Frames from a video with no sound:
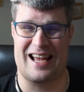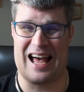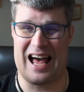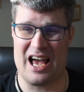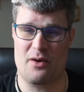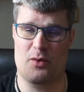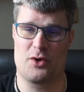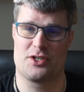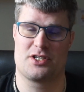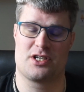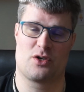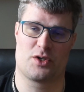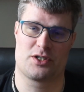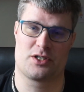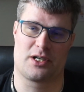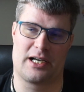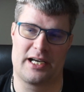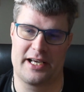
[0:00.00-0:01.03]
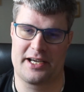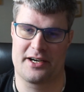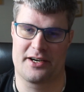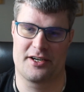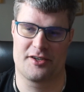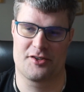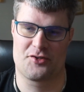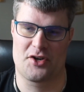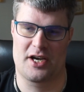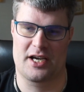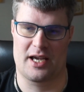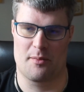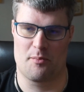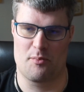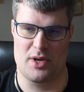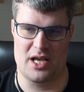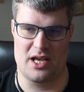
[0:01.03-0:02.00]
I want an auto-clicker so I
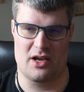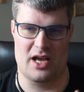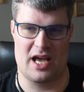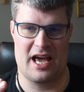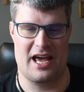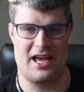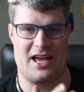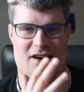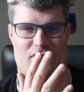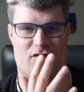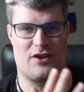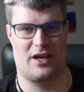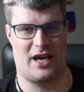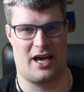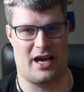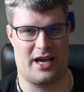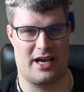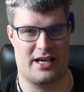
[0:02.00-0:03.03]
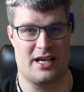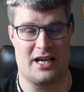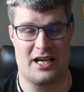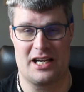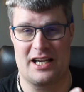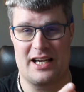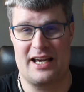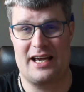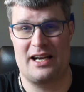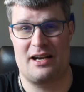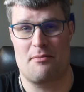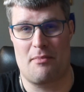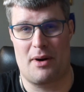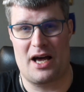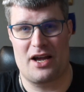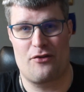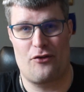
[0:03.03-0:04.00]
can be AFK in
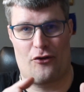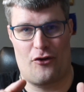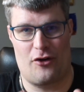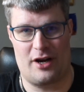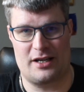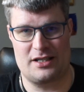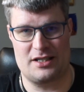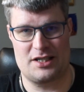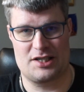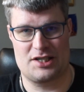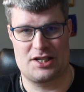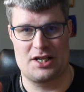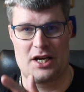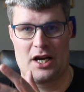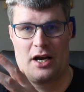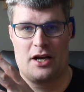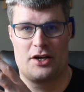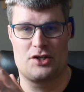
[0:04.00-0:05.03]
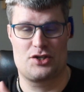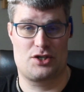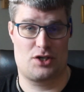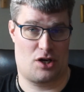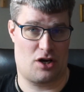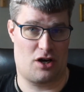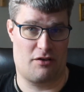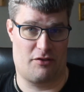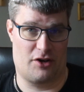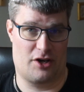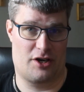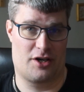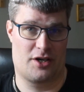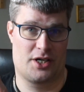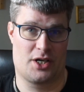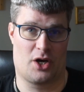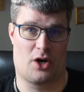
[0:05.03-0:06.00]
my friend's
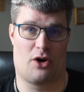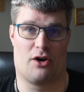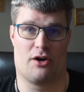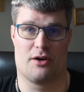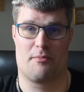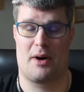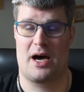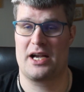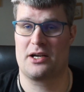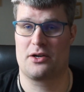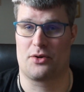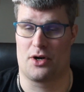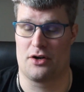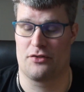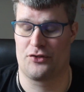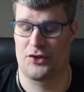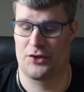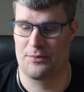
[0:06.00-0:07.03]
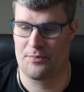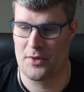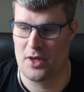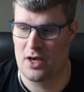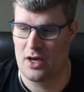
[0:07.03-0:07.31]
server on Minecraft.